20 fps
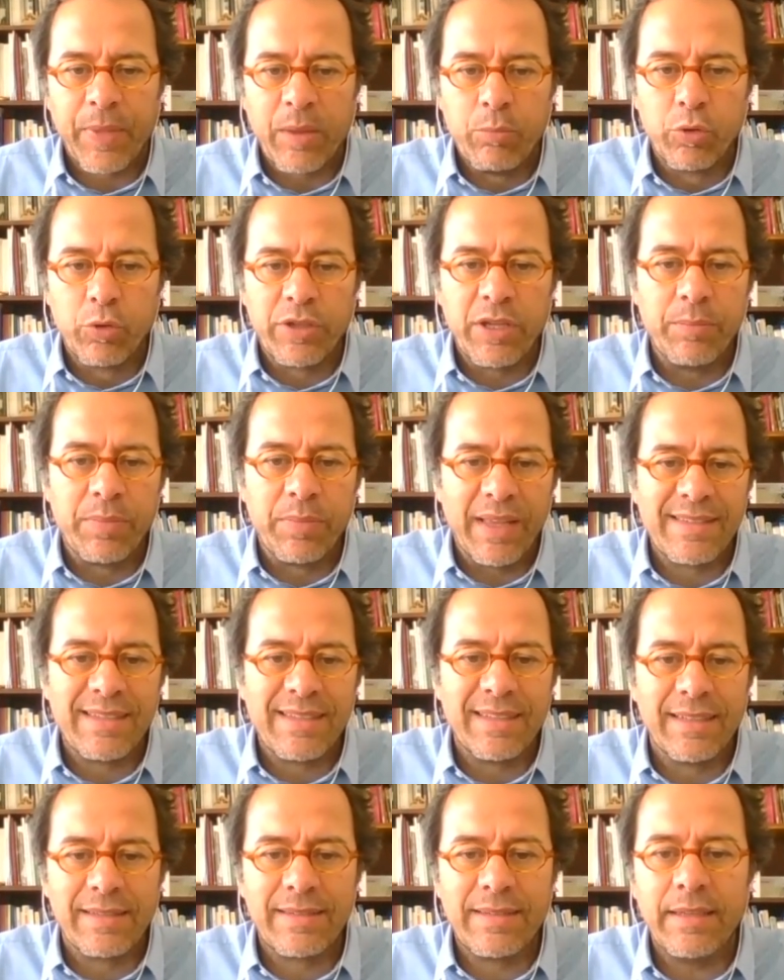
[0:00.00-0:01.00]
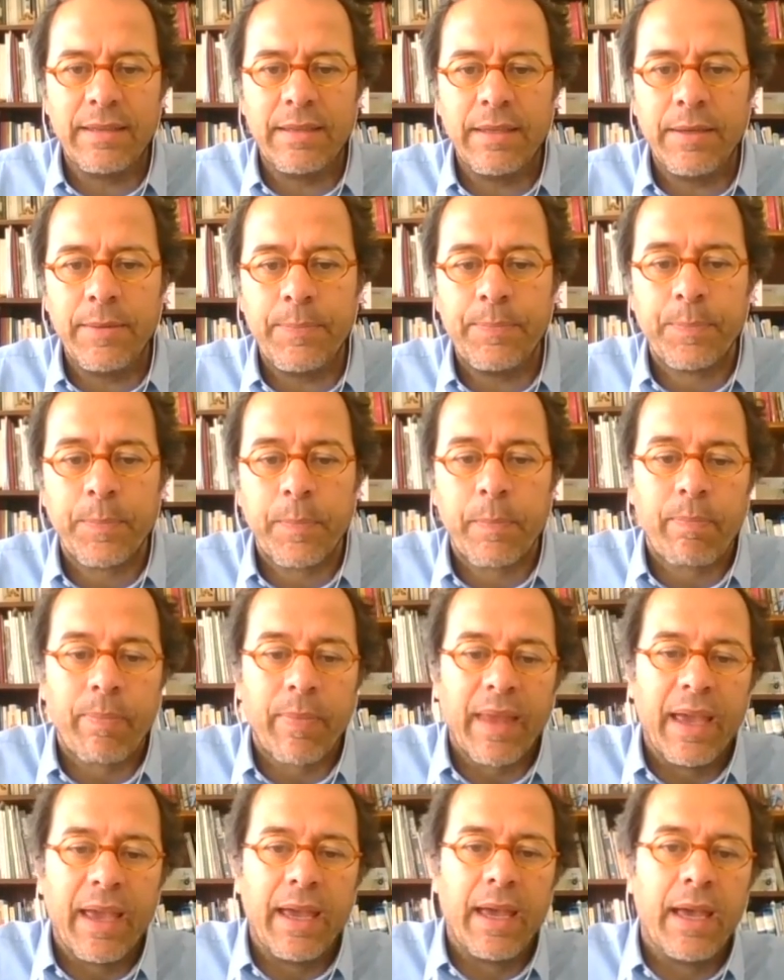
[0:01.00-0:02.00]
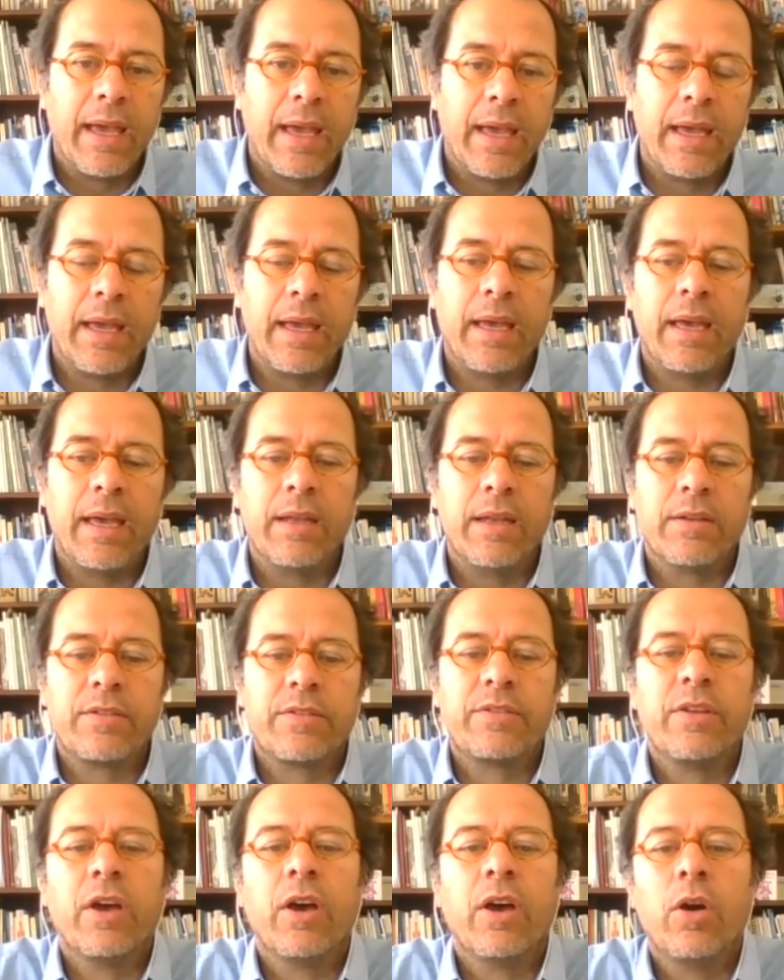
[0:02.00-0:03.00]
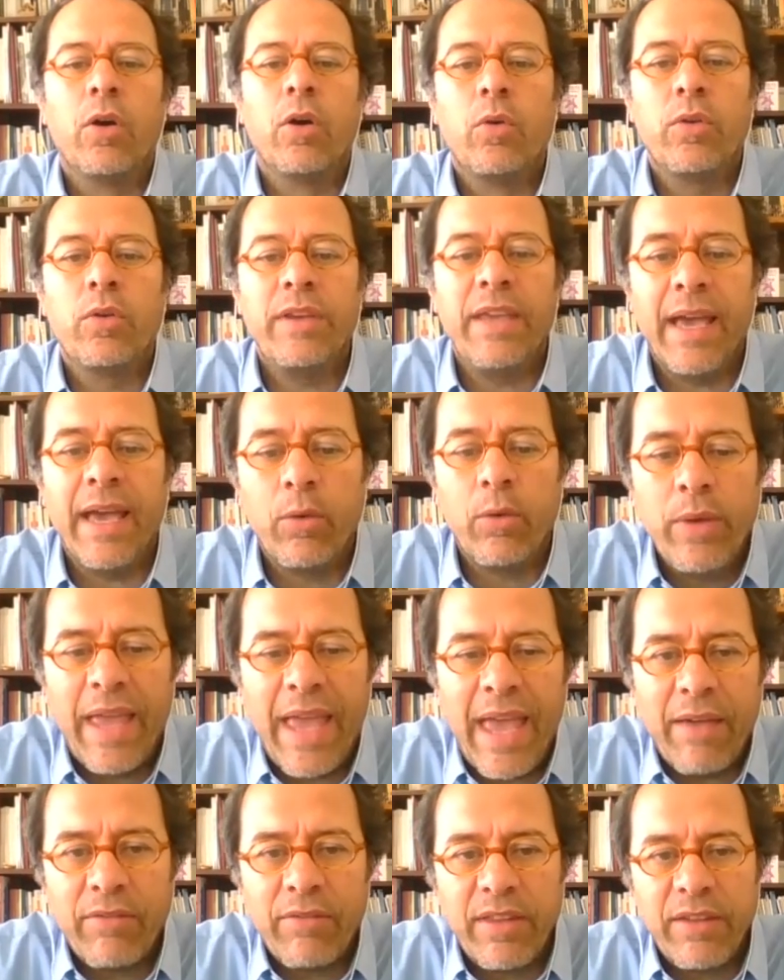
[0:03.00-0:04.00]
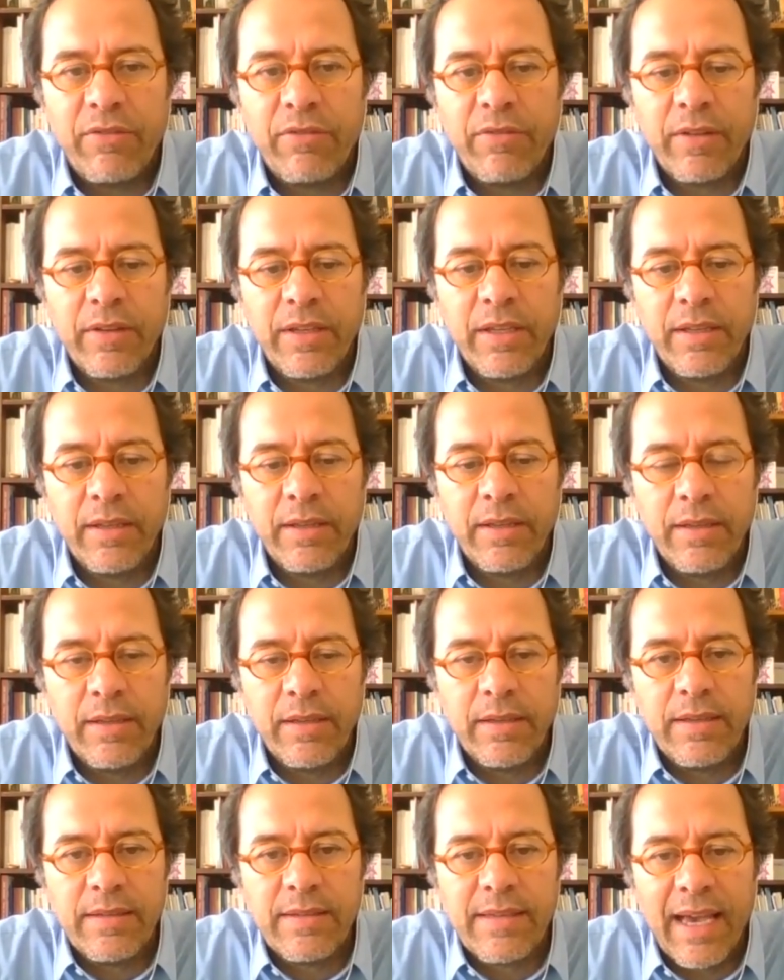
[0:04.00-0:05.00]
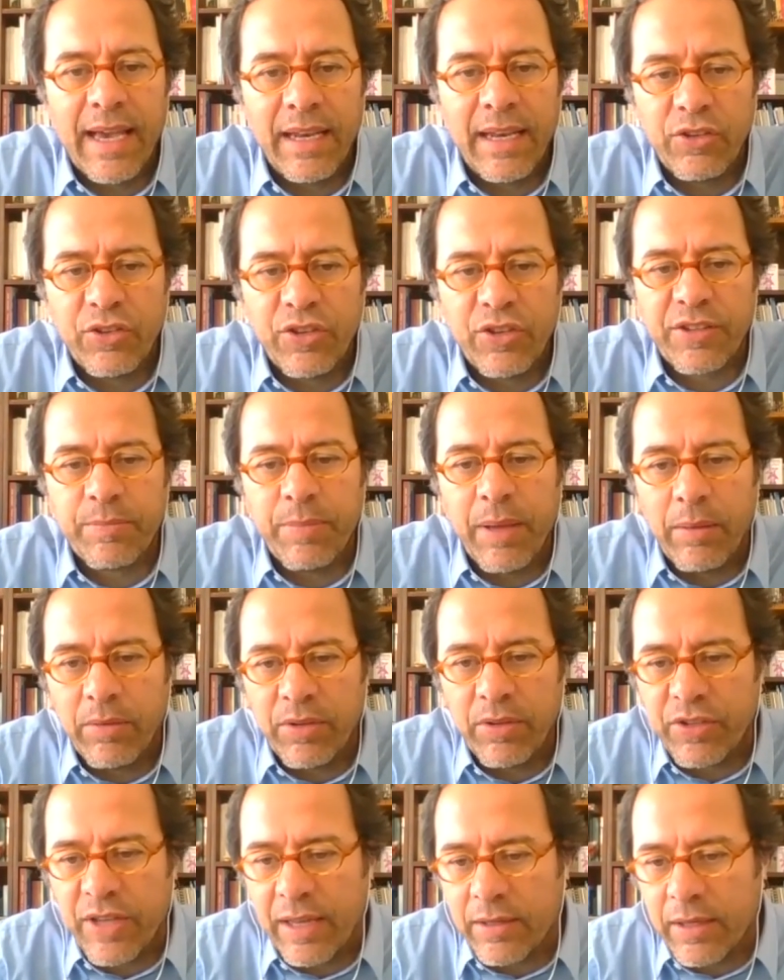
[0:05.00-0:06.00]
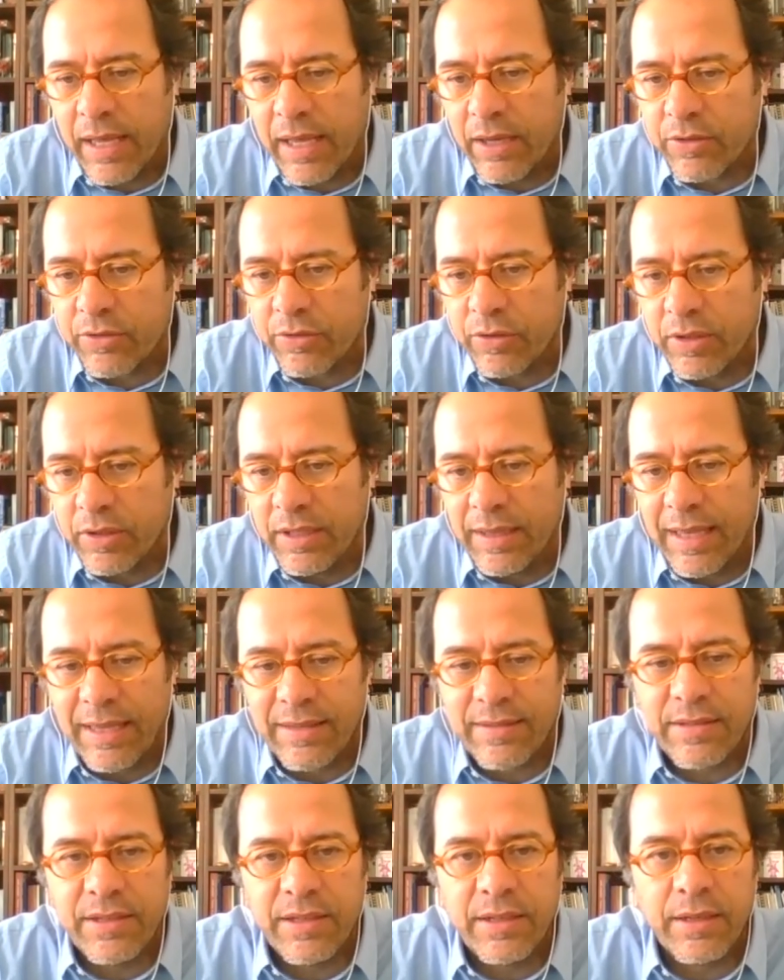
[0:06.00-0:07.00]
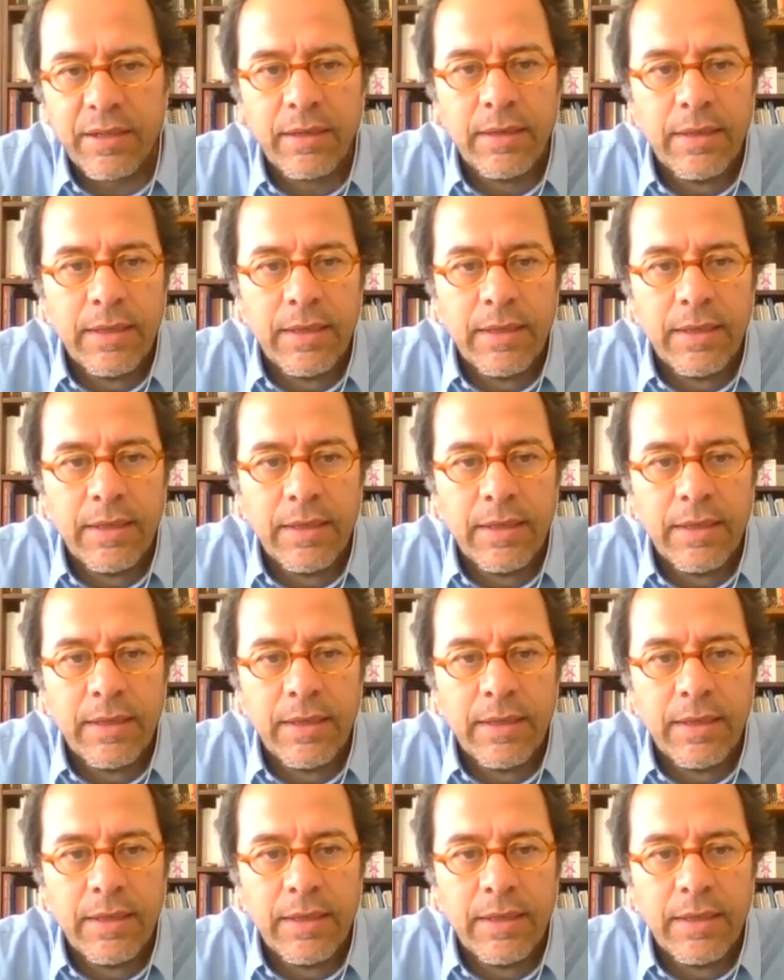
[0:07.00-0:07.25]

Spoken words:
put in place in the city. And so, yeah, we have the design and just published actually last year